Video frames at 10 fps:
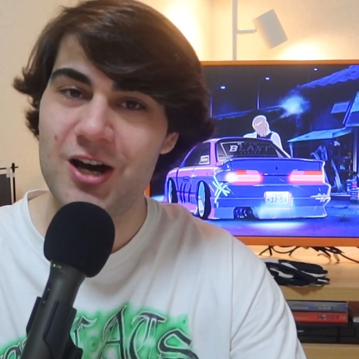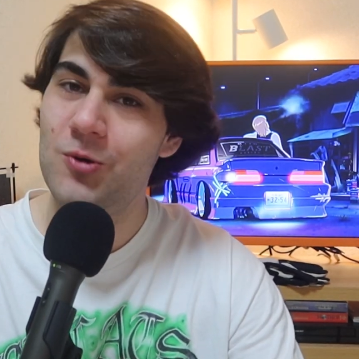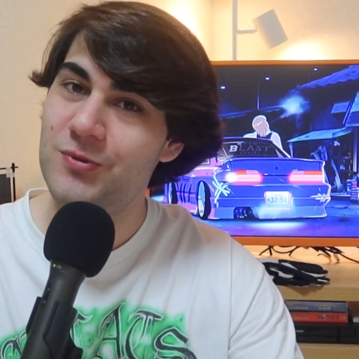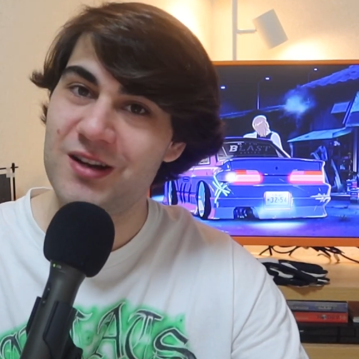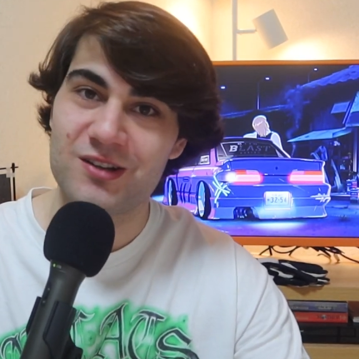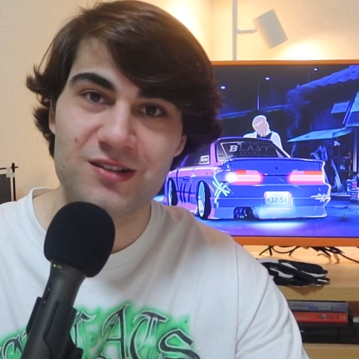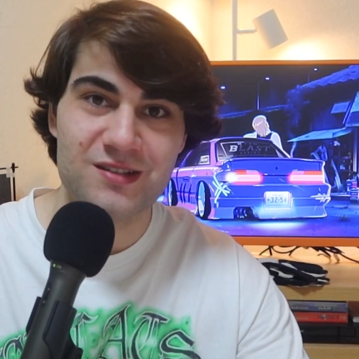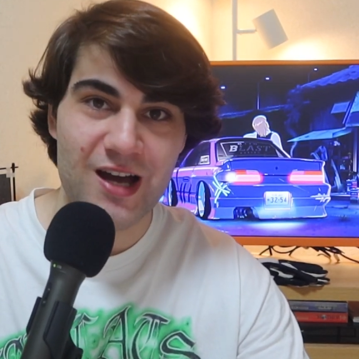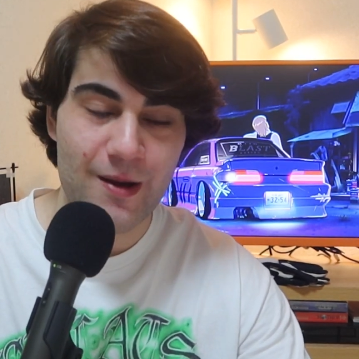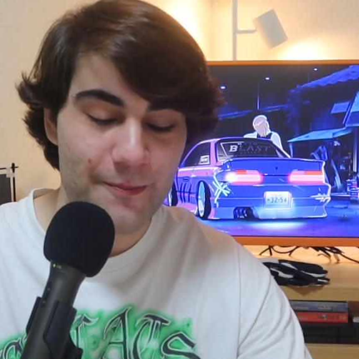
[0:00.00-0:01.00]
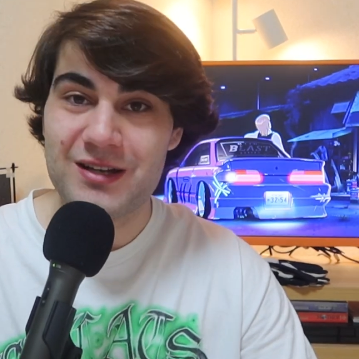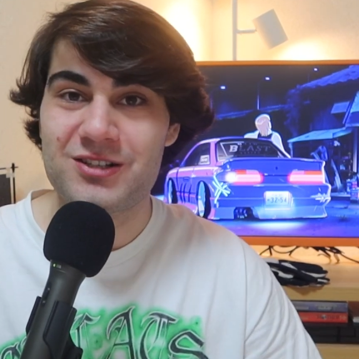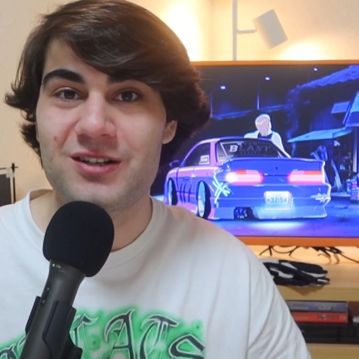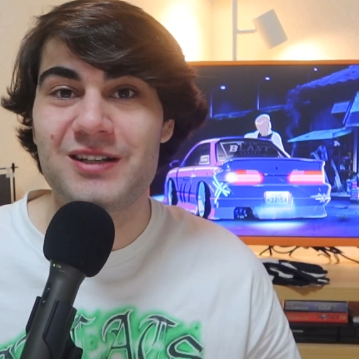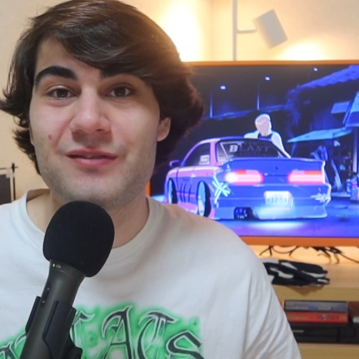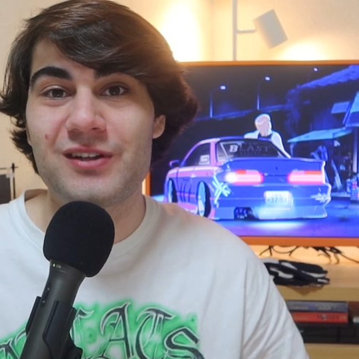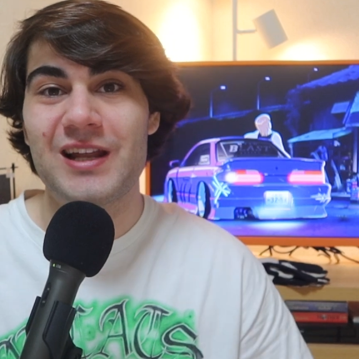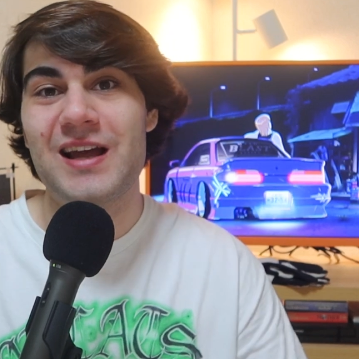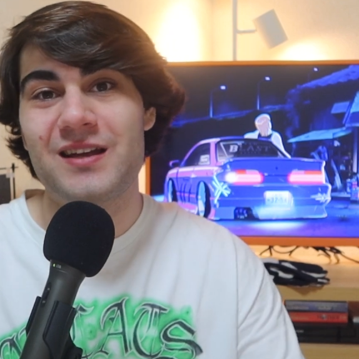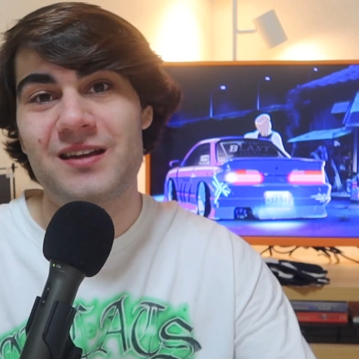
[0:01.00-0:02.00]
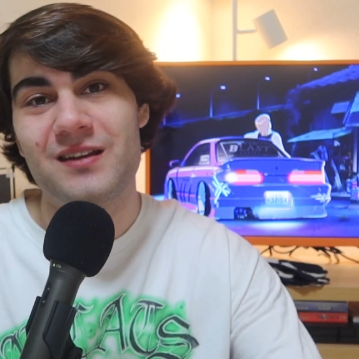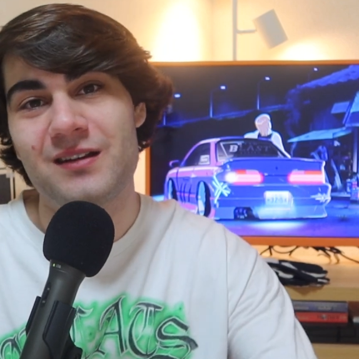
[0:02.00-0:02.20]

I hope you had a good time. Make sure to leave a like